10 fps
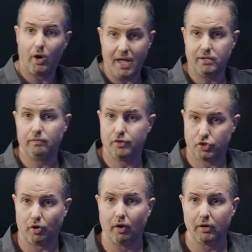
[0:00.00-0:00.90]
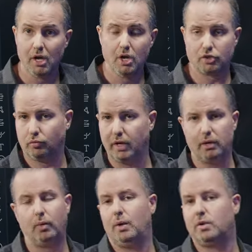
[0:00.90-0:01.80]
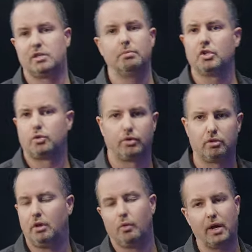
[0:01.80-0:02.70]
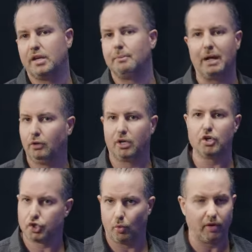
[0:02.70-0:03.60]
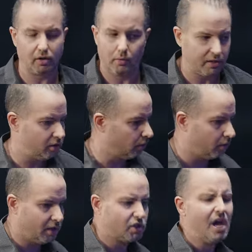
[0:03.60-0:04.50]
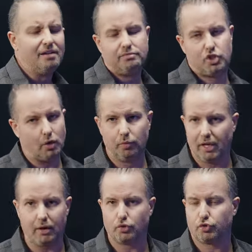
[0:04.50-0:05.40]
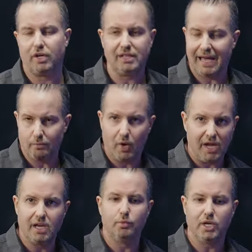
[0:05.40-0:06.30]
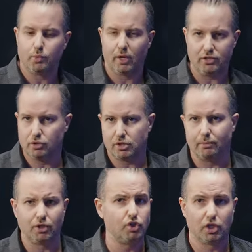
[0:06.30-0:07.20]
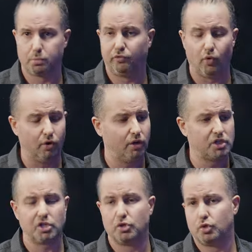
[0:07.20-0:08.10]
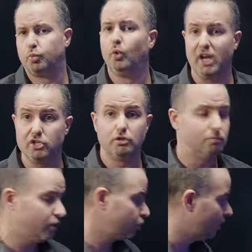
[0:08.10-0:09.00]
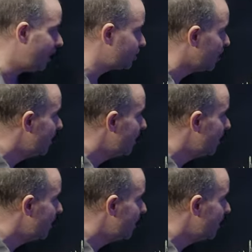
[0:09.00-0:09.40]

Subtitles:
end of the chart. So right away, when something's towards the lower end, I'm not looking to short it going into earnings. Generally, I don't trade that way anyways, where I do something just before earnings because there's way too much risk.